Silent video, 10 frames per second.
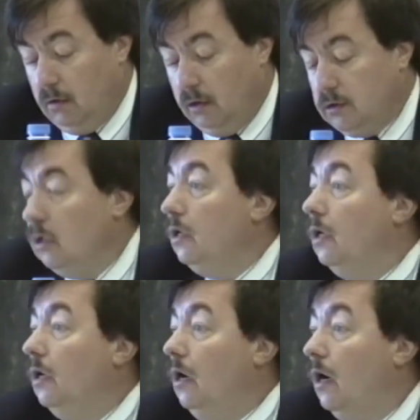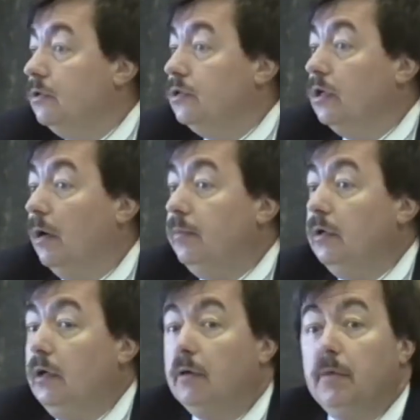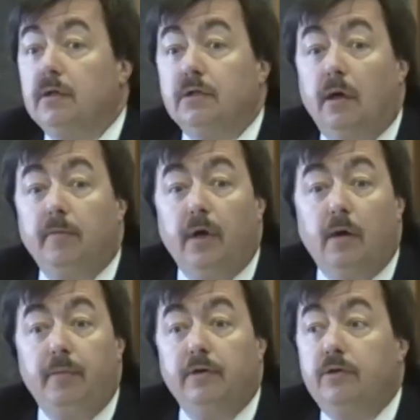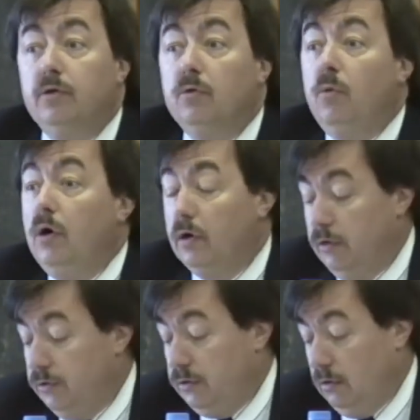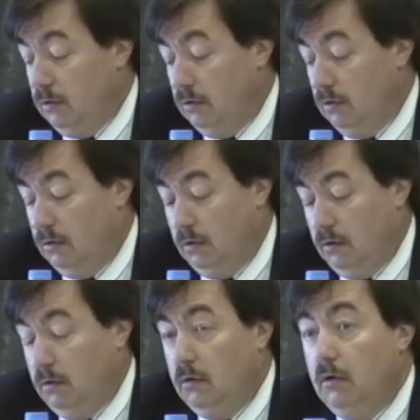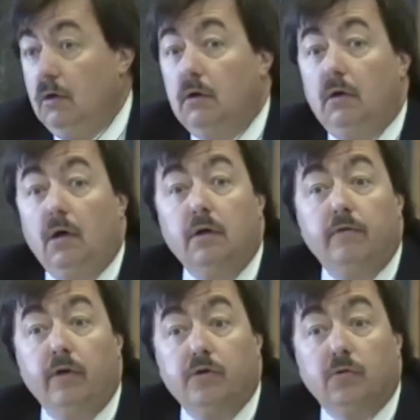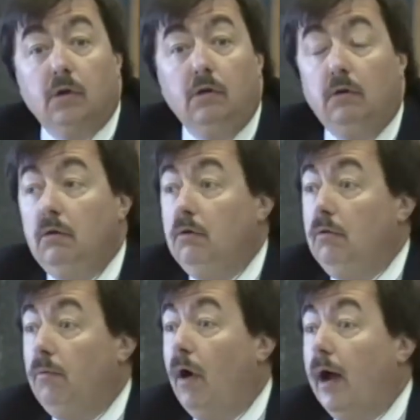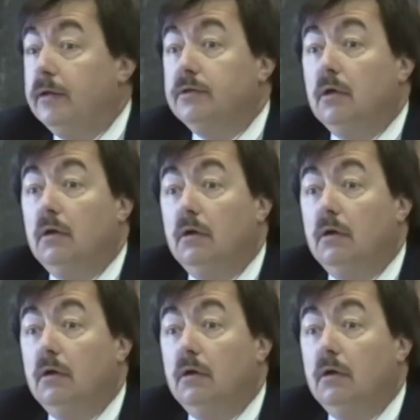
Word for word: Its leading concept can be summed up in two words: individual rights.